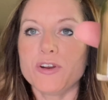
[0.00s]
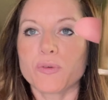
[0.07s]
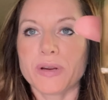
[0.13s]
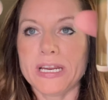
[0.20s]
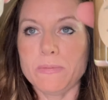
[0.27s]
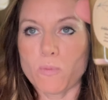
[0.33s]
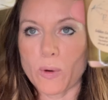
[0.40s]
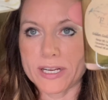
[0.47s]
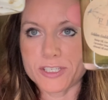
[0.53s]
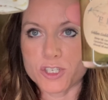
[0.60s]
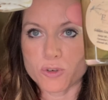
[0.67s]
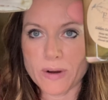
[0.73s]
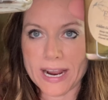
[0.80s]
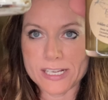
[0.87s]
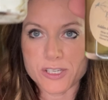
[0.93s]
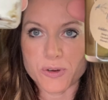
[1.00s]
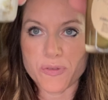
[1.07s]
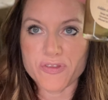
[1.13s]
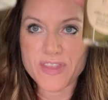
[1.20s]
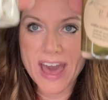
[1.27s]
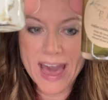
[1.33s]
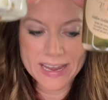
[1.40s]
Green
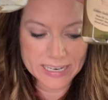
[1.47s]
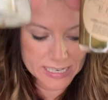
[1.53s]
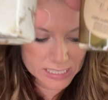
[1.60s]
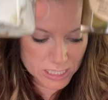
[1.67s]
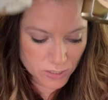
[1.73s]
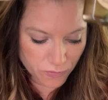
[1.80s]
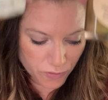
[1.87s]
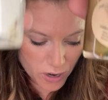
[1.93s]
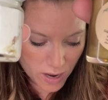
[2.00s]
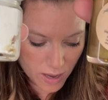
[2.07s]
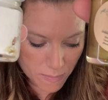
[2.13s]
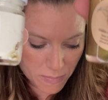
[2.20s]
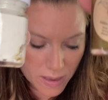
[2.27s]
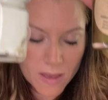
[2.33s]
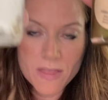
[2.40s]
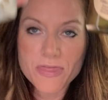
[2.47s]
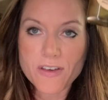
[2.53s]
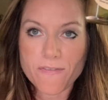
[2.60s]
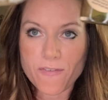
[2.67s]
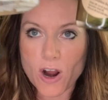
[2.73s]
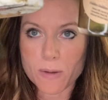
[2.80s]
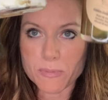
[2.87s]
Moisturizer. That is from the
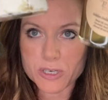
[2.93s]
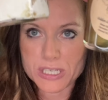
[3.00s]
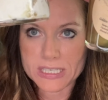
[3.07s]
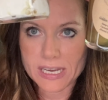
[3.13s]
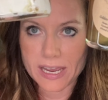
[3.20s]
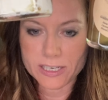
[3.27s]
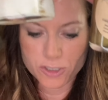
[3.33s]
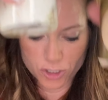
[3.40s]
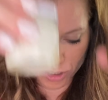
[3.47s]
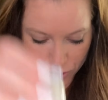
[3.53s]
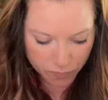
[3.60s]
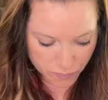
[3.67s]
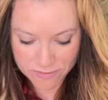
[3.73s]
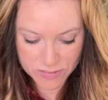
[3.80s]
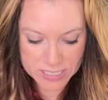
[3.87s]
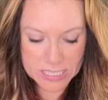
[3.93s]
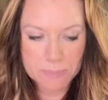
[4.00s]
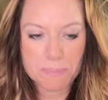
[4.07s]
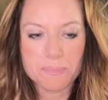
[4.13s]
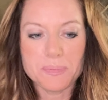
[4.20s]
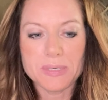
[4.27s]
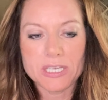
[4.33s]
Farmer's Touch. This
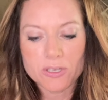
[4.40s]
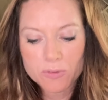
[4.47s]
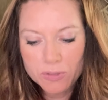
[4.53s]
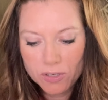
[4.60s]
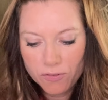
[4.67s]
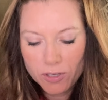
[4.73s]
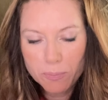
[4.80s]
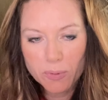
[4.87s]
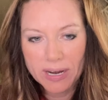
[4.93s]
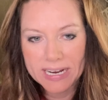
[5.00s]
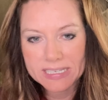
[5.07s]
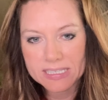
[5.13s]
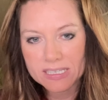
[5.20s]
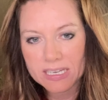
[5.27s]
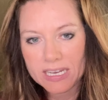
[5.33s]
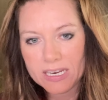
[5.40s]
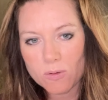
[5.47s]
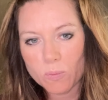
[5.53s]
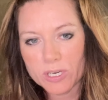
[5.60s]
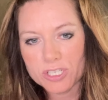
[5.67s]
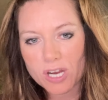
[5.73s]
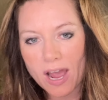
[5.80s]
beautiful bracelet,
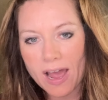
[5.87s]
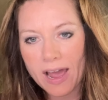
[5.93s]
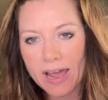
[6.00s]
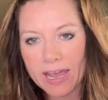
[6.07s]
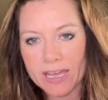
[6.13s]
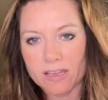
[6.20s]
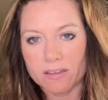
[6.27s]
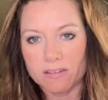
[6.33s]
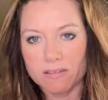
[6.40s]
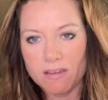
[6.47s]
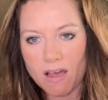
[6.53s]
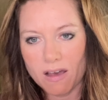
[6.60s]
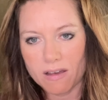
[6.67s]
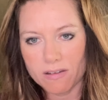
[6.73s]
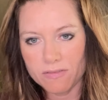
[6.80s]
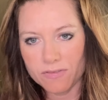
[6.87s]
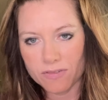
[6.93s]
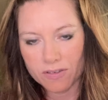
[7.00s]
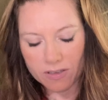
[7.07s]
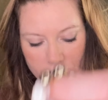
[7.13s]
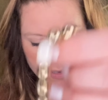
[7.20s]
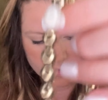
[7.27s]
which I love.
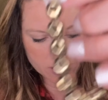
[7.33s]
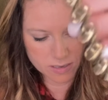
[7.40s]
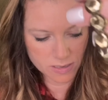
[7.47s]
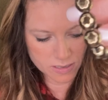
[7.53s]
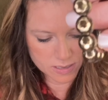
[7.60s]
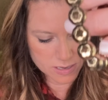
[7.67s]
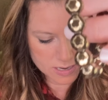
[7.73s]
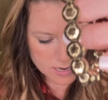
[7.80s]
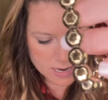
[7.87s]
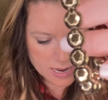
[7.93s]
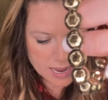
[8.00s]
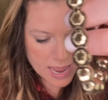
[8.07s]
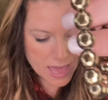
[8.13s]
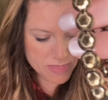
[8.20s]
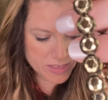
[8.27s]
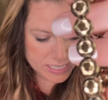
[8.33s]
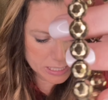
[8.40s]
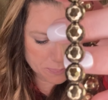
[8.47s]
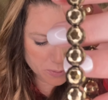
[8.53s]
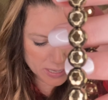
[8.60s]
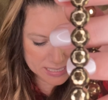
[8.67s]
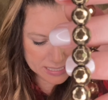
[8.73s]
And this
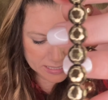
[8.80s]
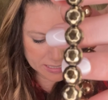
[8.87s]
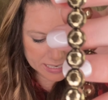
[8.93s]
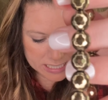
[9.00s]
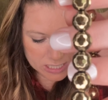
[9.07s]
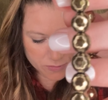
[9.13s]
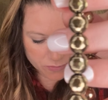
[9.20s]
bracelet is